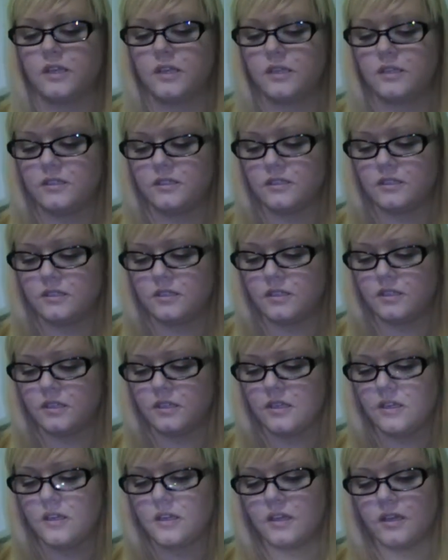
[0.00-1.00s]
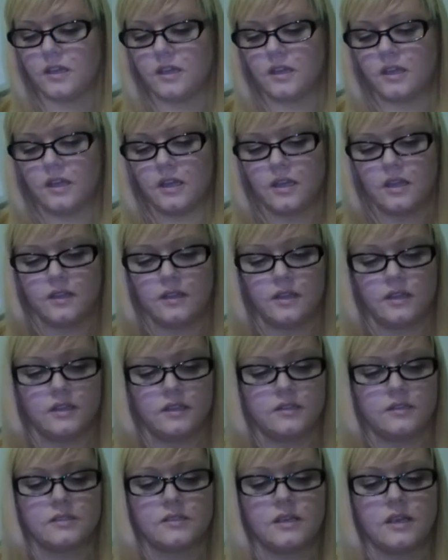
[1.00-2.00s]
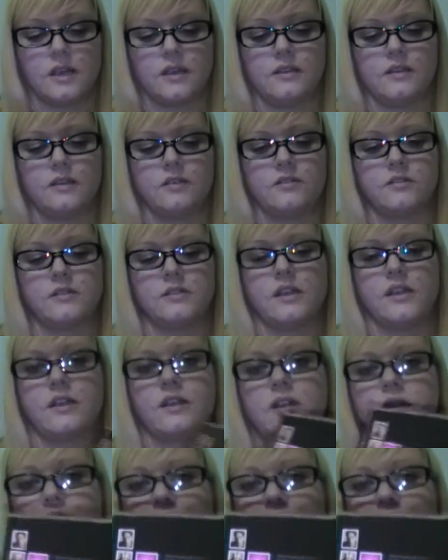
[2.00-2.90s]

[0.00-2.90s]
nice. And then inside there's like